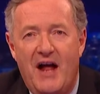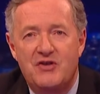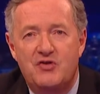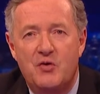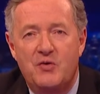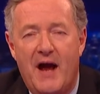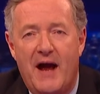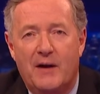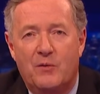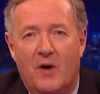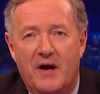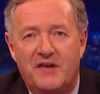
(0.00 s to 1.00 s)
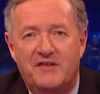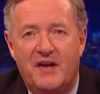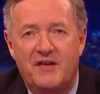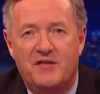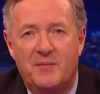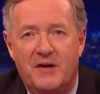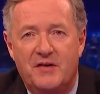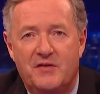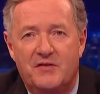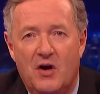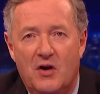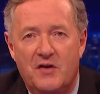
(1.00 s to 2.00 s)
Andrew Yang raised tens of millions
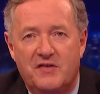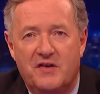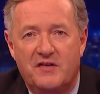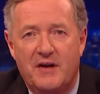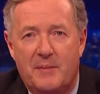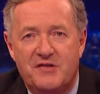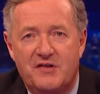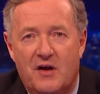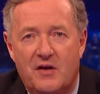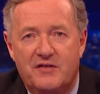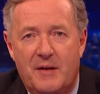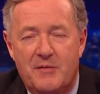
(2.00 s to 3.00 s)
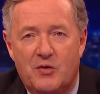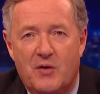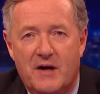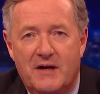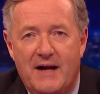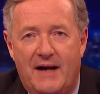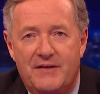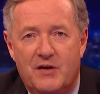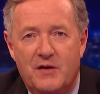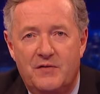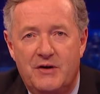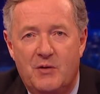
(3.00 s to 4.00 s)
of dollars as an upstart Democrat
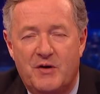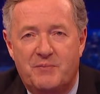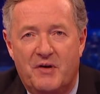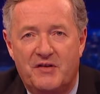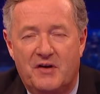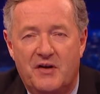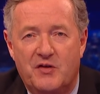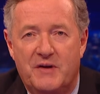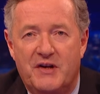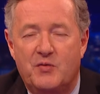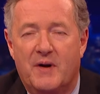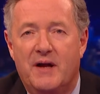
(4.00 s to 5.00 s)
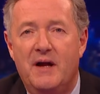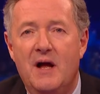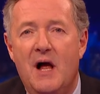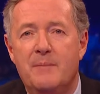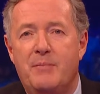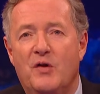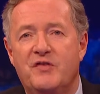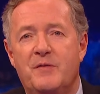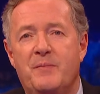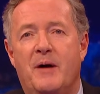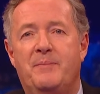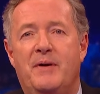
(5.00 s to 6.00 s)
candidate for US president in 2020,
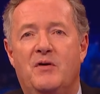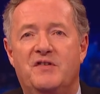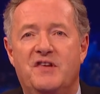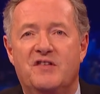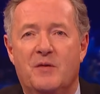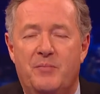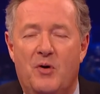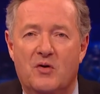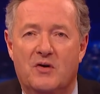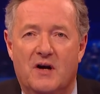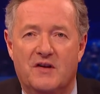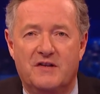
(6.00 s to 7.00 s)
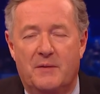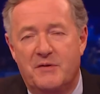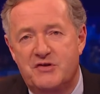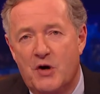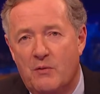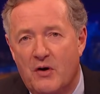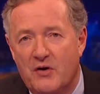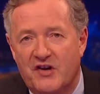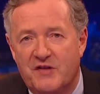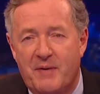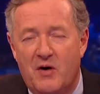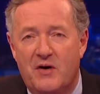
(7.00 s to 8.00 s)
bolstered by appearances on podcasts like the Joe Rogan
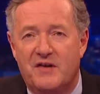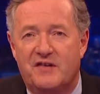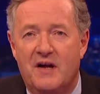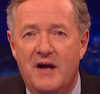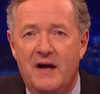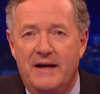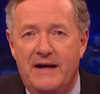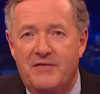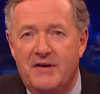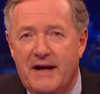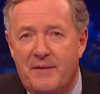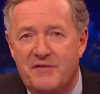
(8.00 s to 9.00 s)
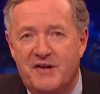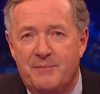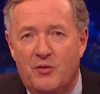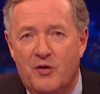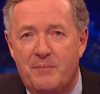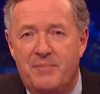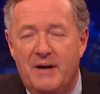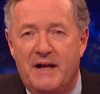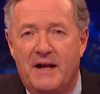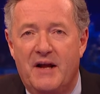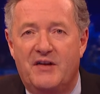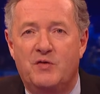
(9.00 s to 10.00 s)
Experience. He even gave the support of
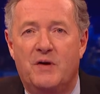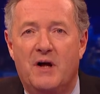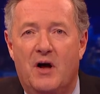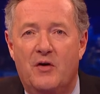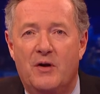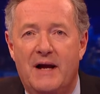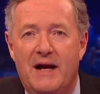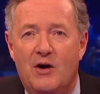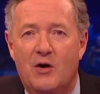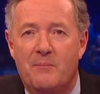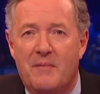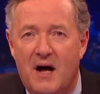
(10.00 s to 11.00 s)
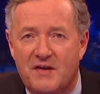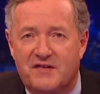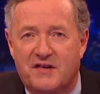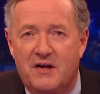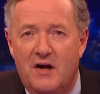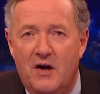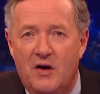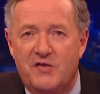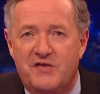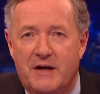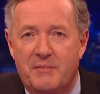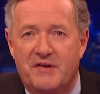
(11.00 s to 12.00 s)
billionaire Twitter owner Elon Musk, who
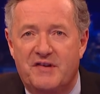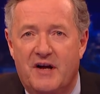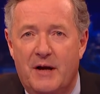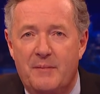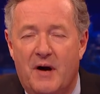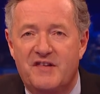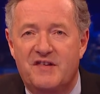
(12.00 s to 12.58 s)
said at the time, "I